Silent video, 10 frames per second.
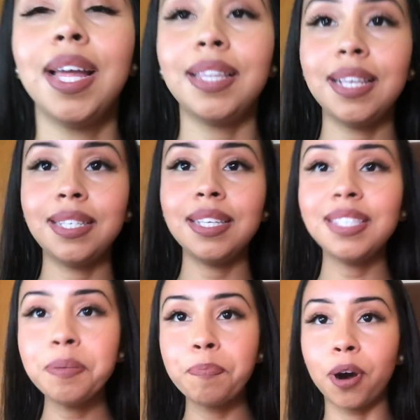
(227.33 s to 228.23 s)
This is
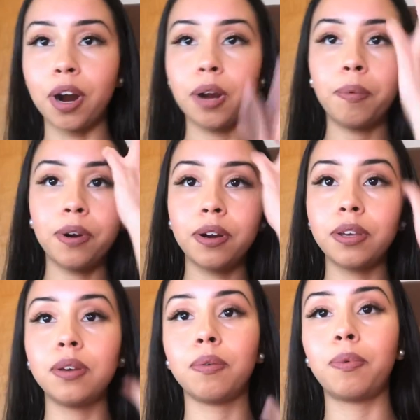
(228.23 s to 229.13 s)
the part where
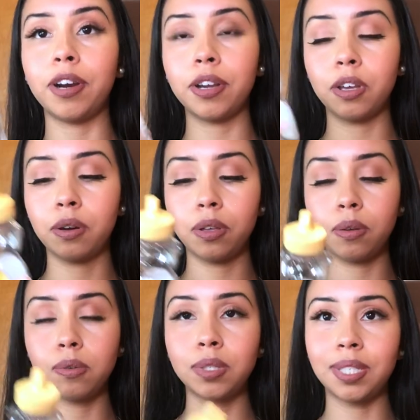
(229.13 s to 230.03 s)
you'll
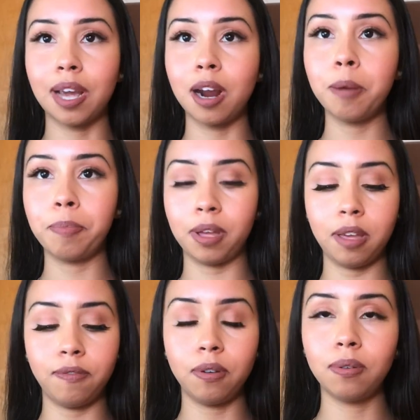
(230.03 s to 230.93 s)
use syrup
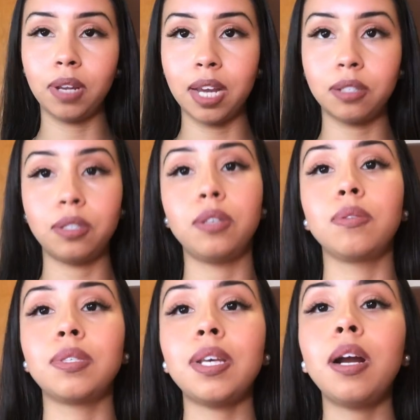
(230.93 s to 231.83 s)
if you would like to
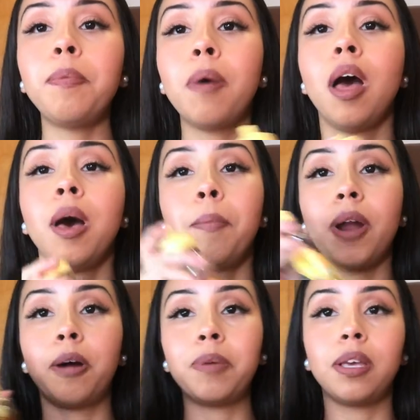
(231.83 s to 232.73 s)
use syrup, but
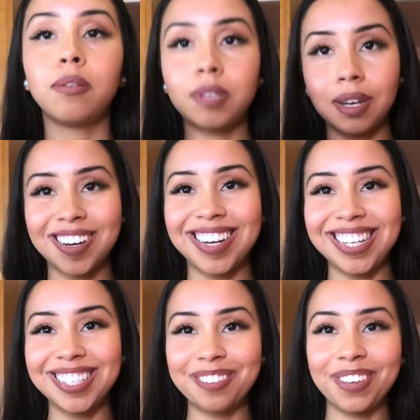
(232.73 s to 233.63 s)
I'll be using
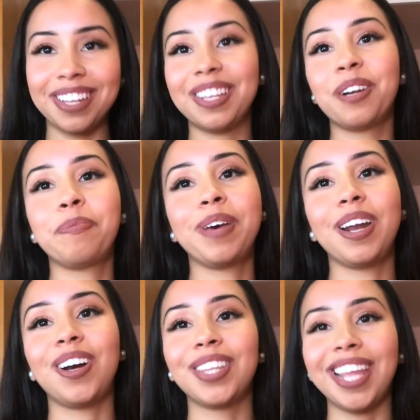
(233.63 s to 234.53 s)
honey to be a little
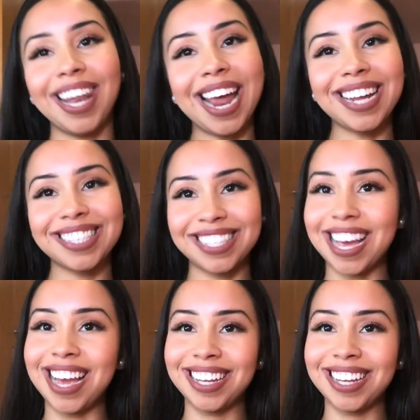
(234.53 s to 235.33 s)
bit on the light side.